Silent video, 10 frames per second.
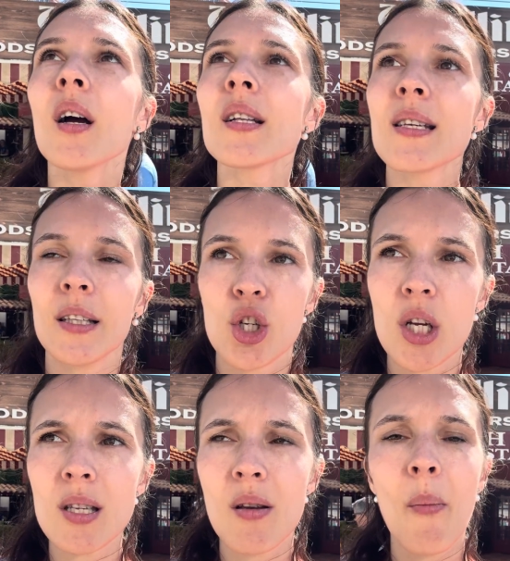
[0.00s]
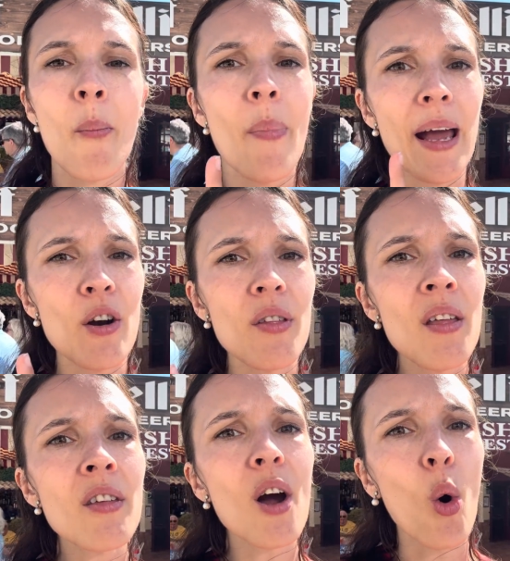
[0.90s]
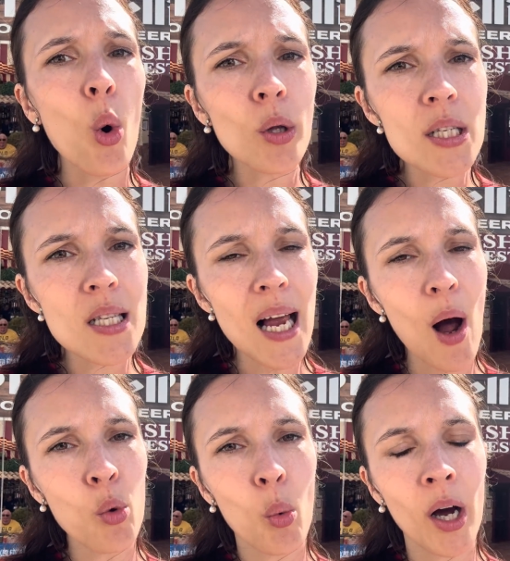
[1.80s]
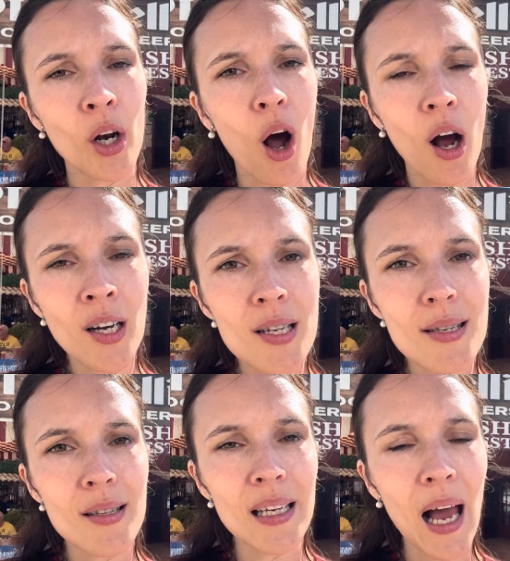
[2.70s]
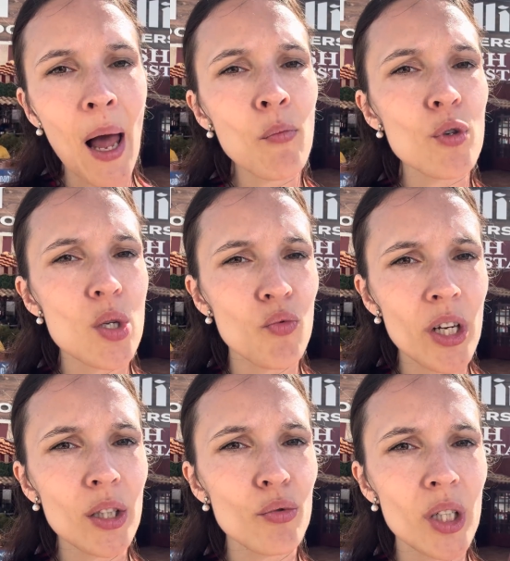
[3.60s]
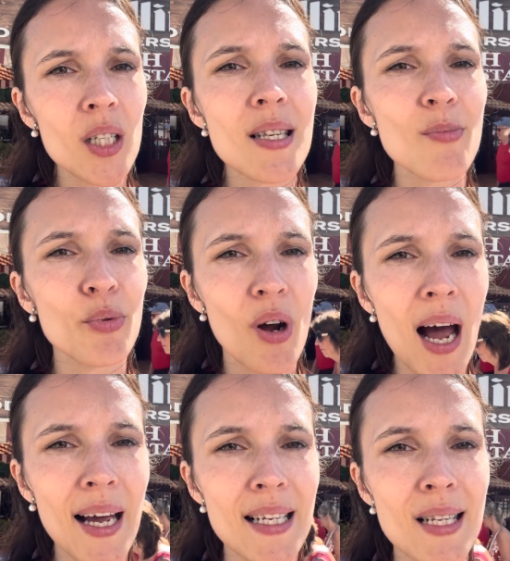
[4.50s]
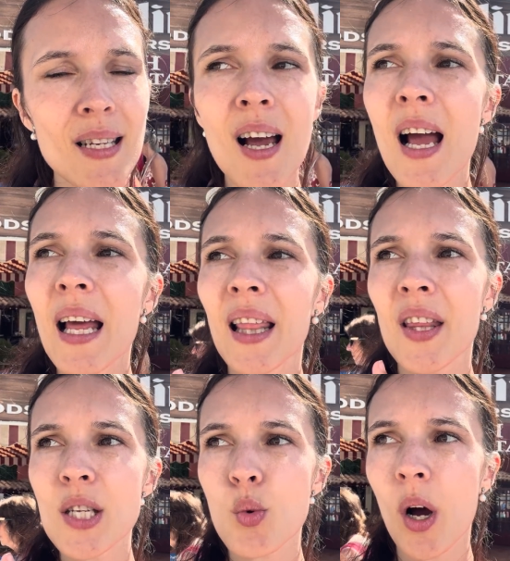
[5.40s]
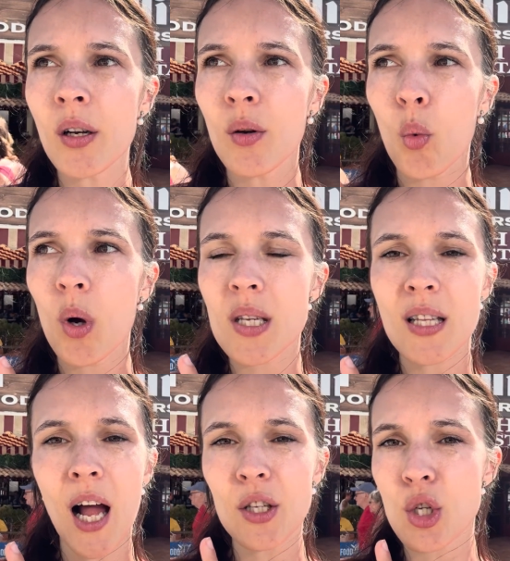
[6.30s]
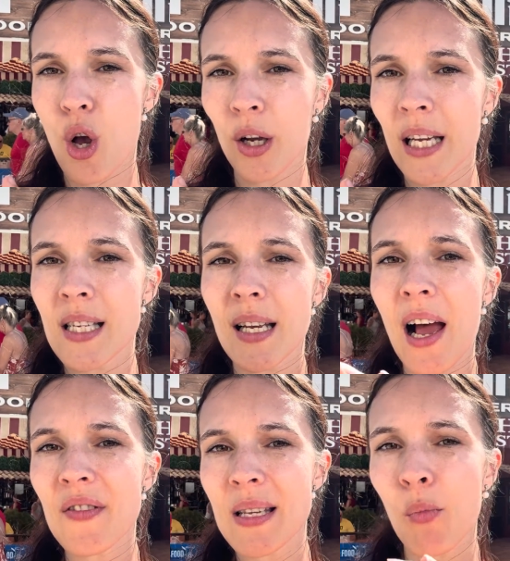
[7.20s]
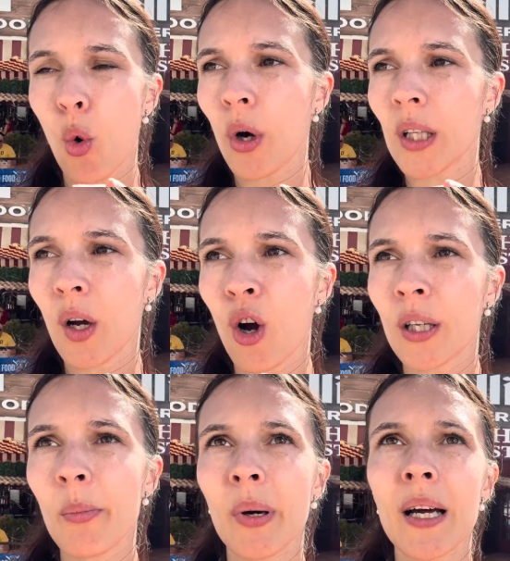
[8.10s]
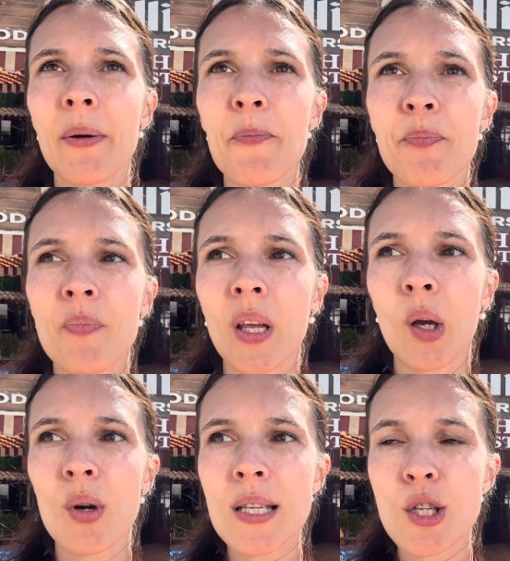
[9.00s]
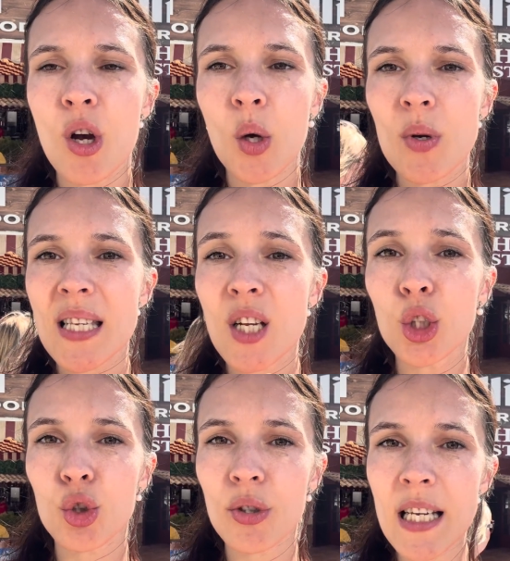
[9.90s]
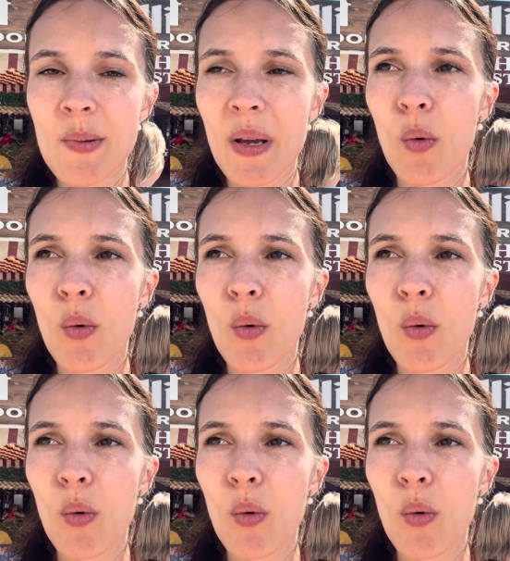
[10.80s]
Delicious, better than the Old Town one. Honestly, I was really surprised. This one was not soggy. It did have some oil on it, but it wasn't soggy. It was still crispy.